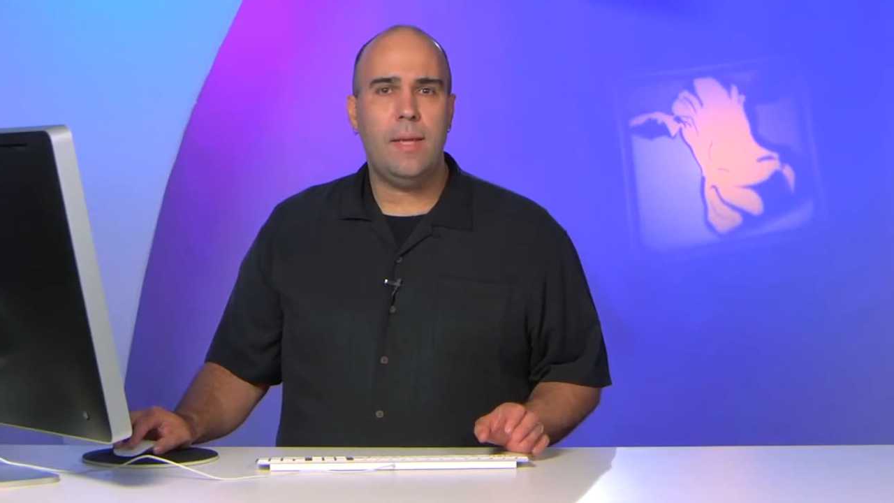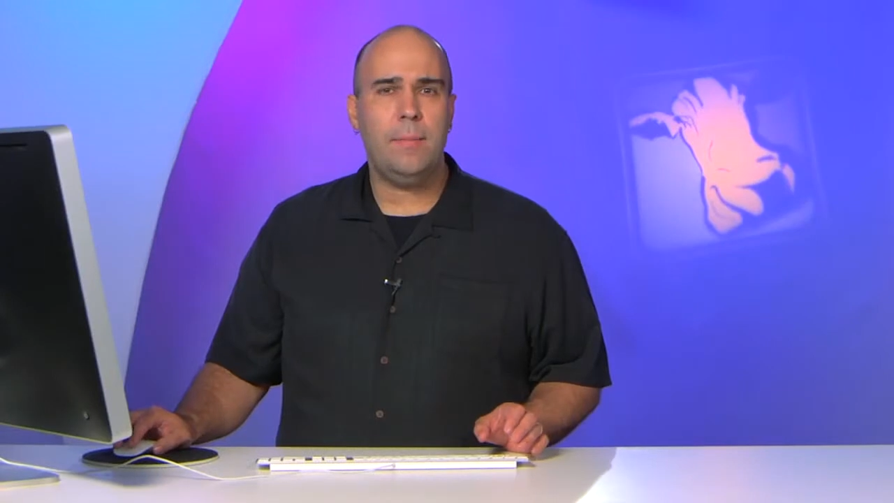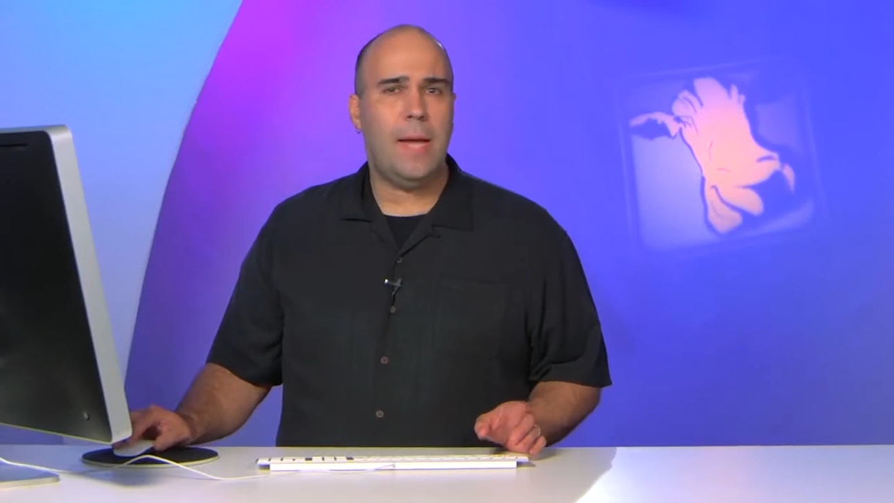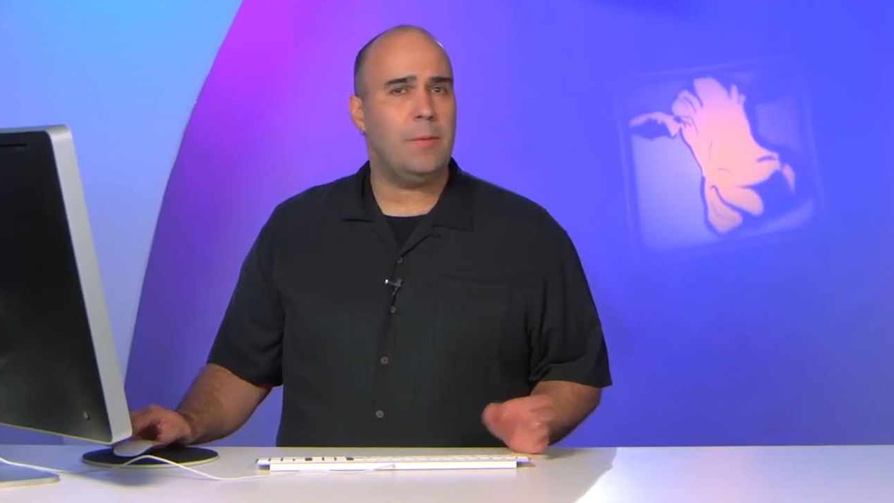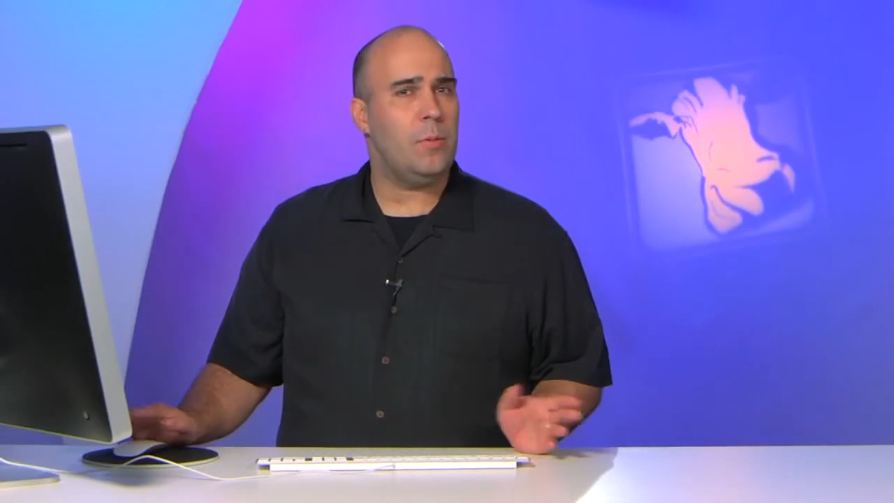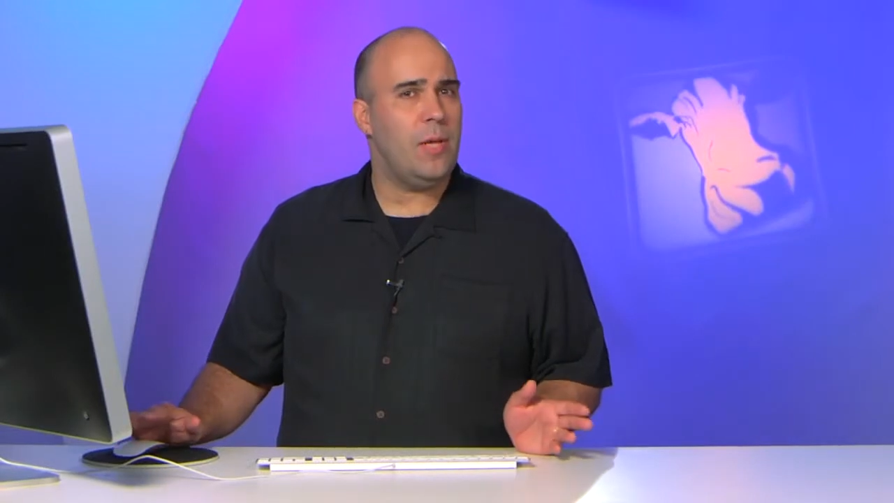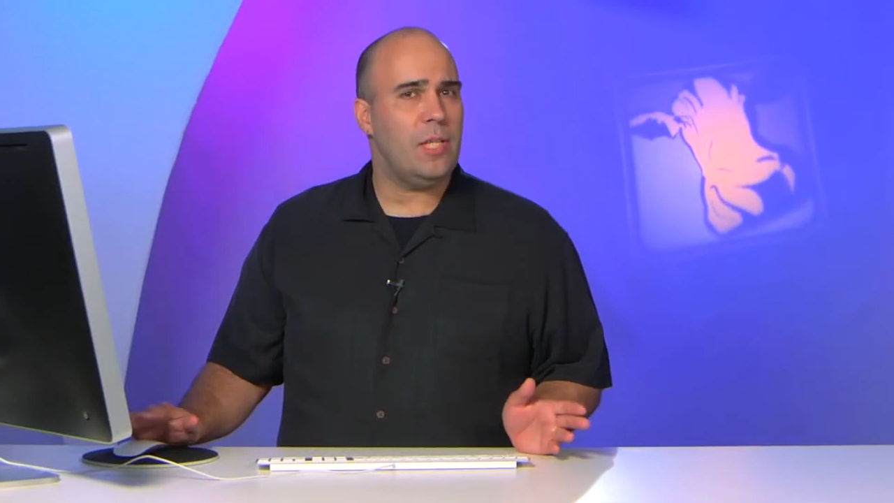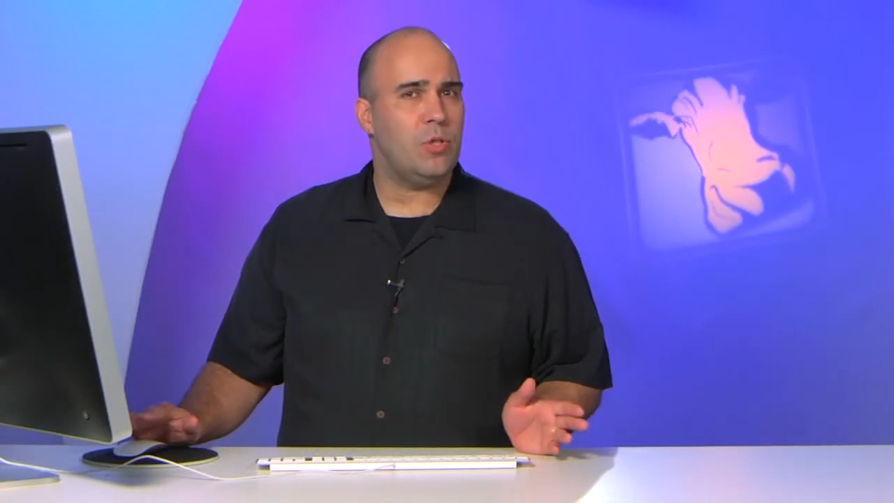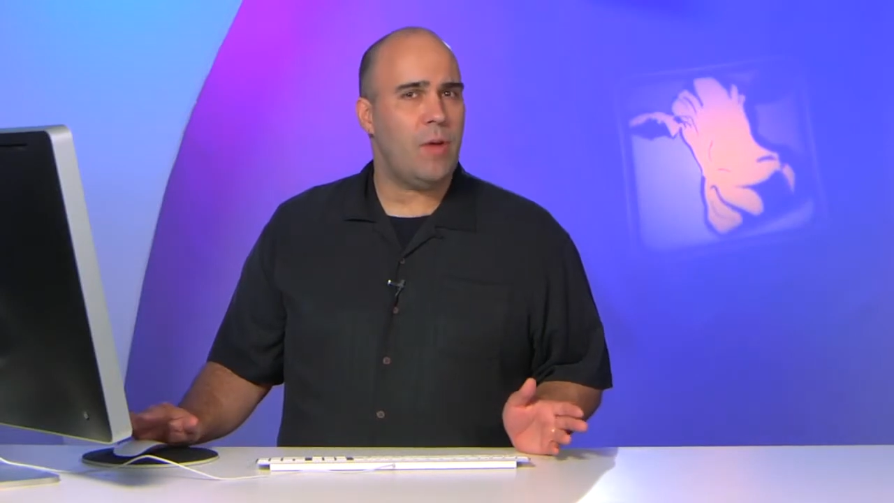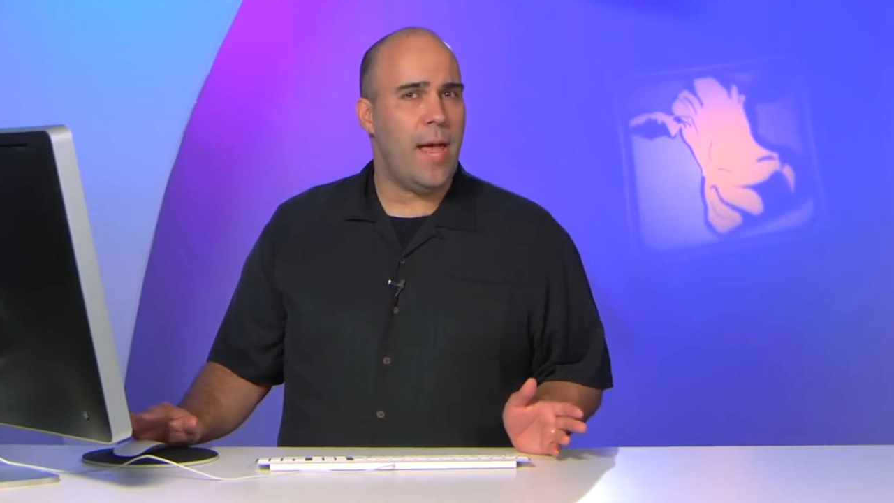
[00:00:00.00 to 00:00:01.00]
sometimes when you
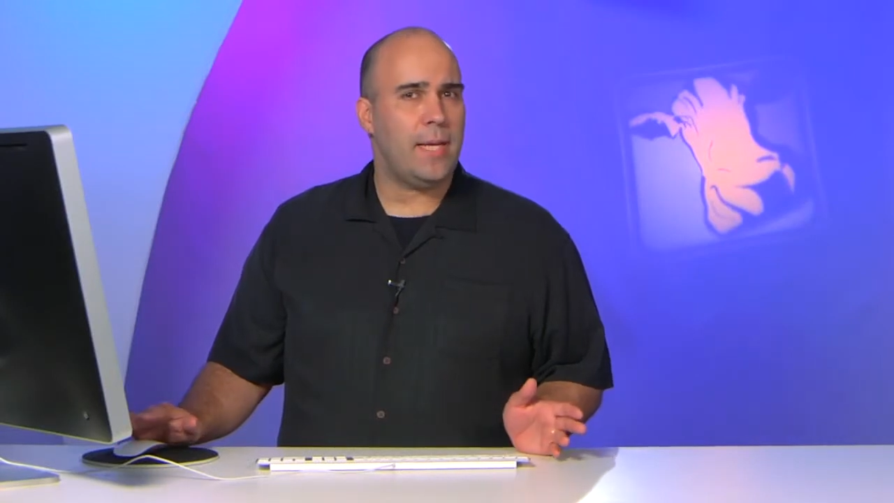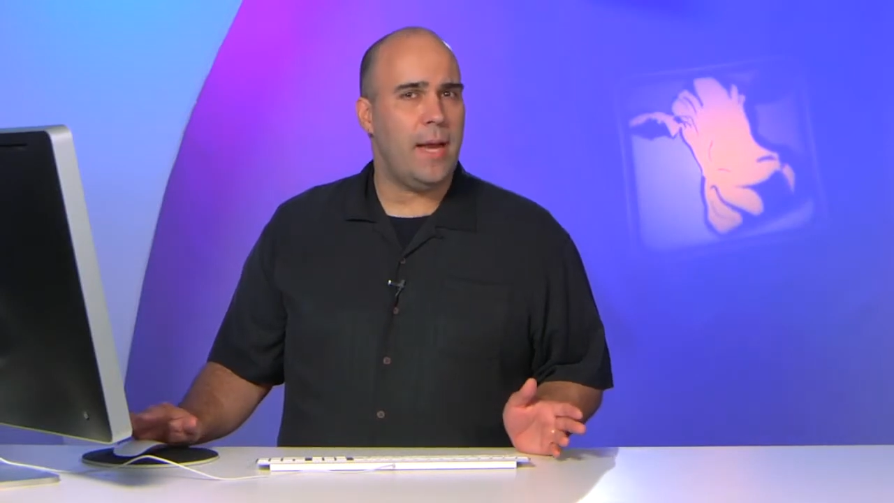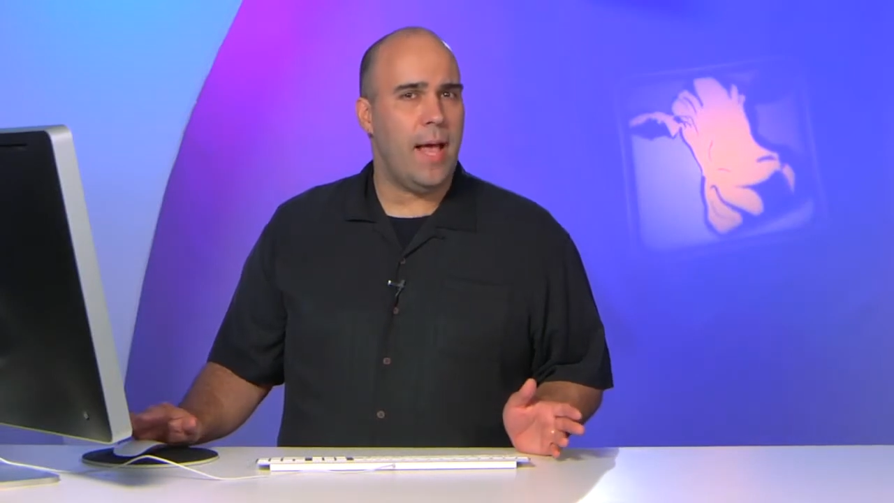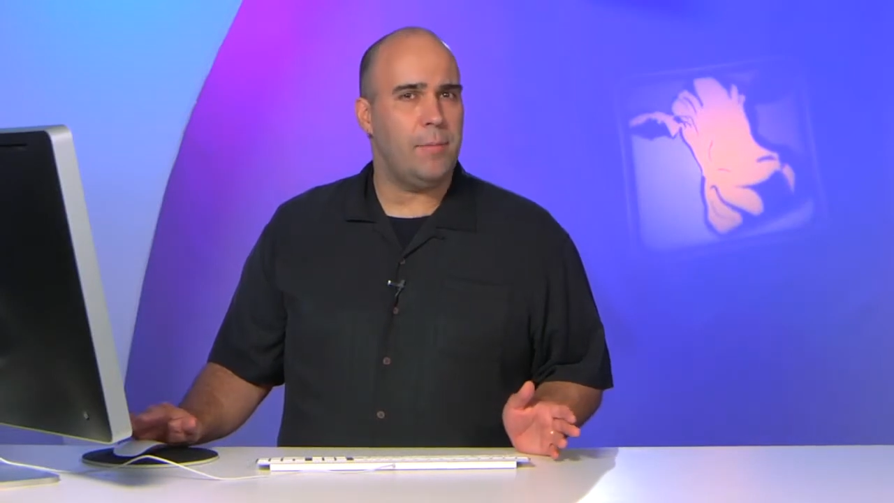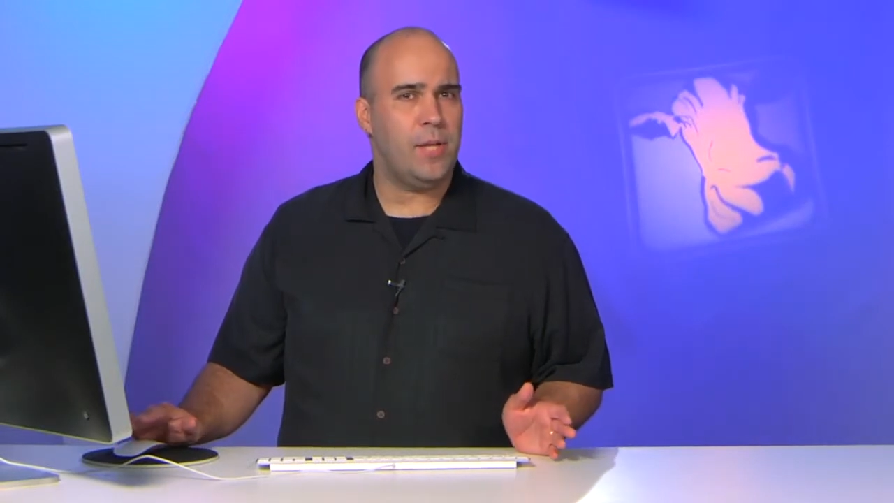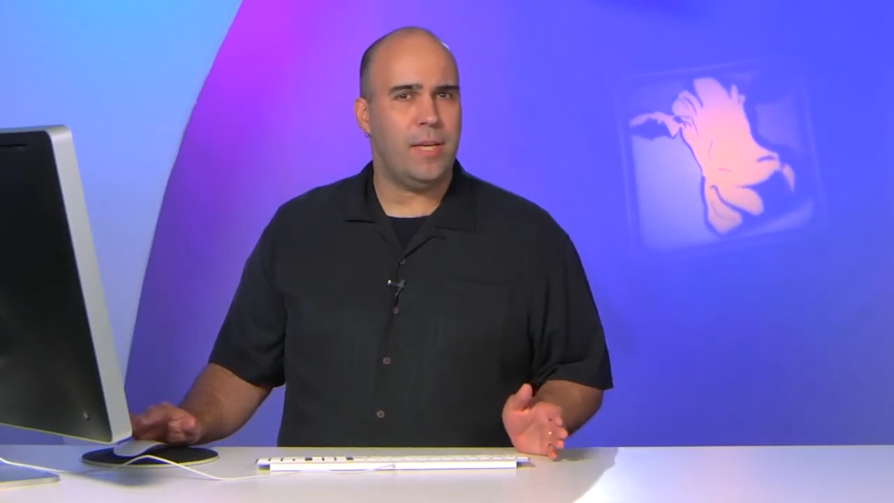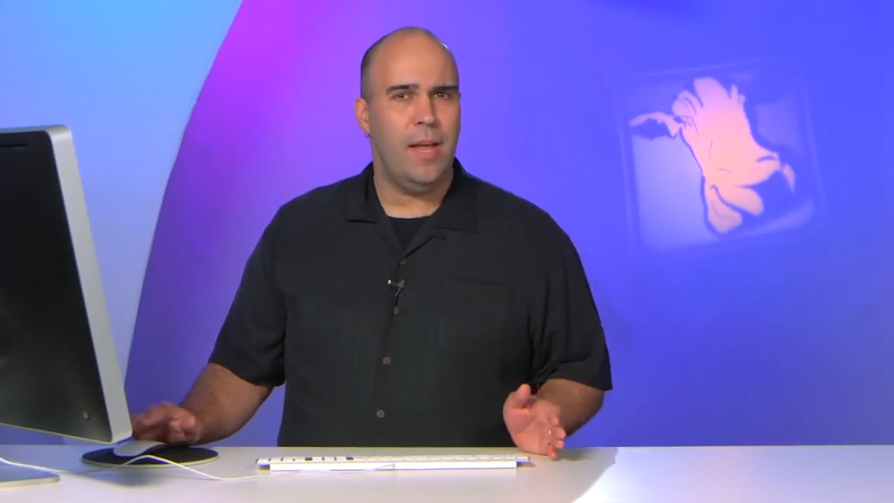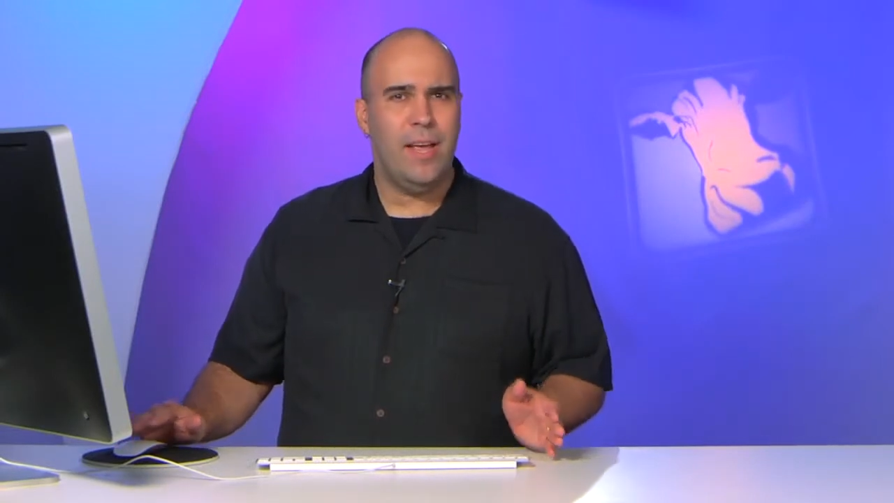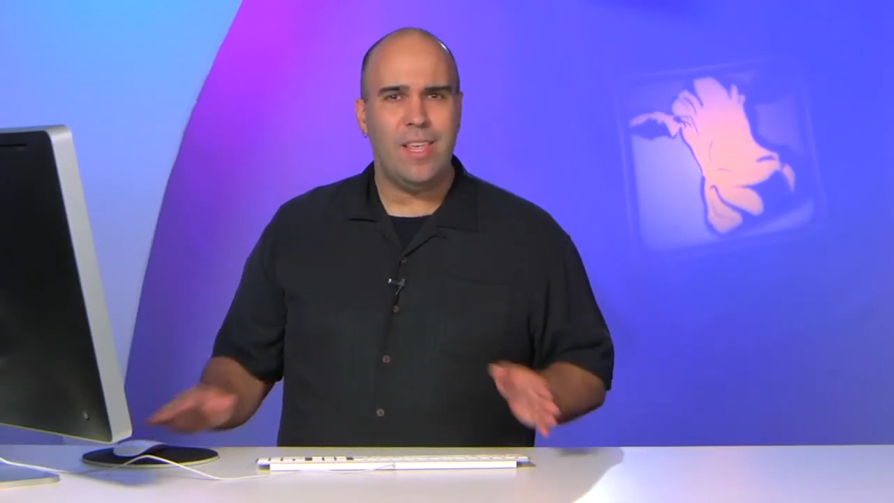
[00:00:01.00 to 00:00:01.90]
extract an object,